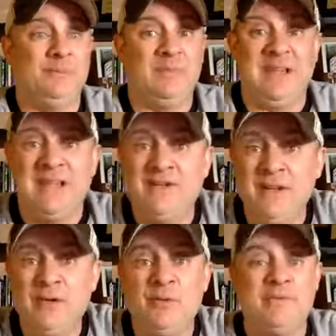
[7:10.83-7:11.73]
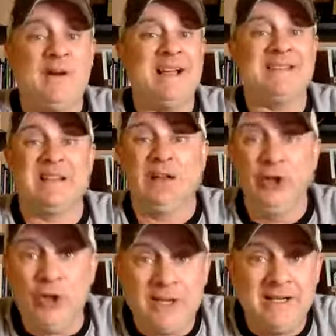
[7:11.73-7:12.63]
giving you advice and
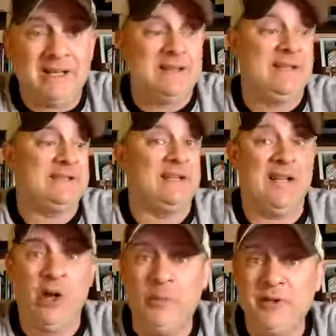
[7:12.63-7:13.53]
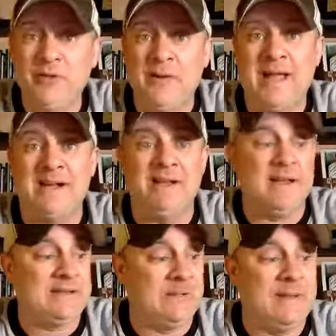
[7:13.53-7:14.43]
looking at things and helping you
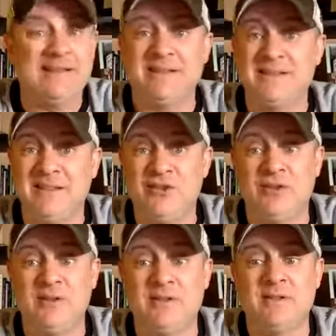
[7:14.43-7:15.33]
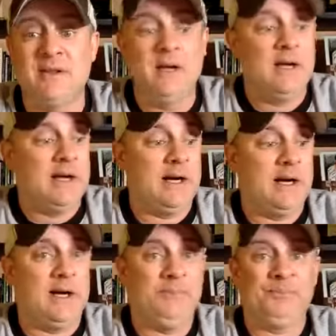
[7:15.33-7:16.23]
analyze and make decisions
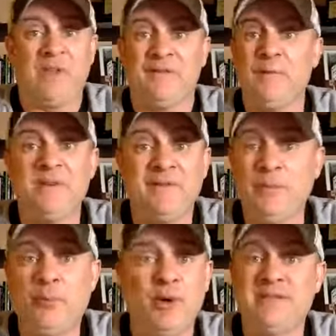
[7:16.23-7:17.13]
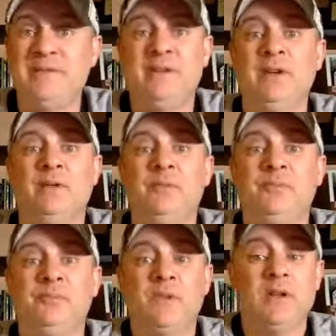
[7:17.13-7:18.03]
from different points of view.
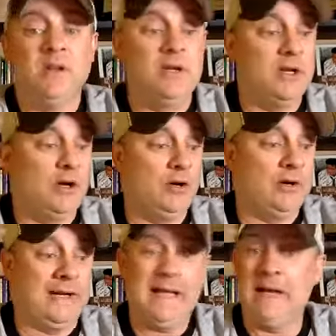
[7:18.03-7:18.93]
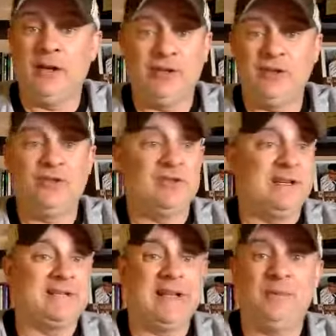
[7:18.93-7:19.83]
You know, again, I'll just use an
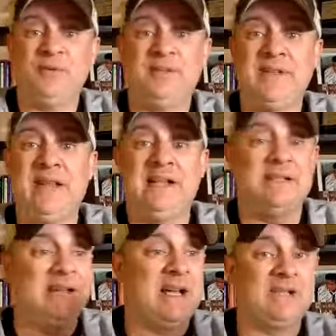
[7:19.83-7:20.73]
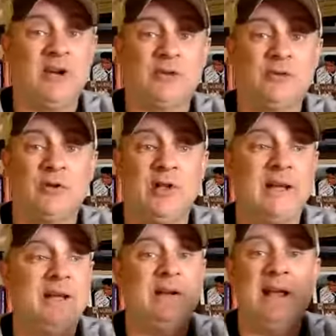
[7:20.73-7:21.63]
example today. Today I talked to a
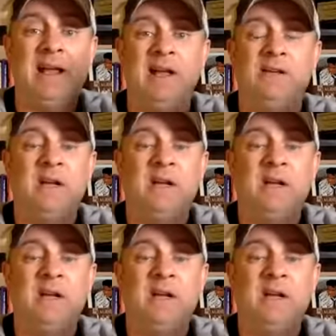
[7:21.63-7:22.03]
client, and